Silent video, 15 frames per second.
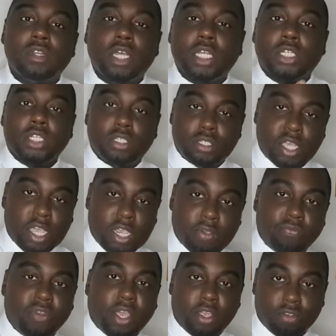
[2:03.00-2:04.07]
they should say
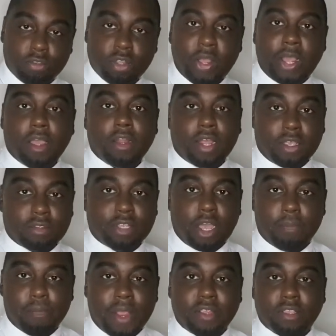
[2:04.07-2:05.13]
things that
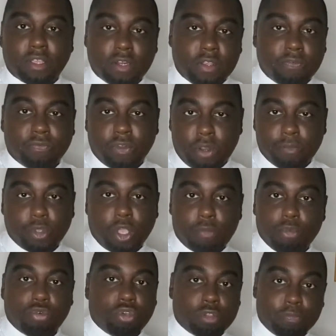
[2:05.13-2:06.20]
sound masculine for them to come
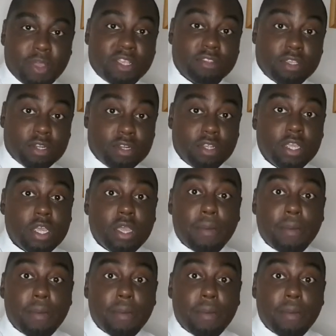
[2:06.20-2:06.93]
across masculine.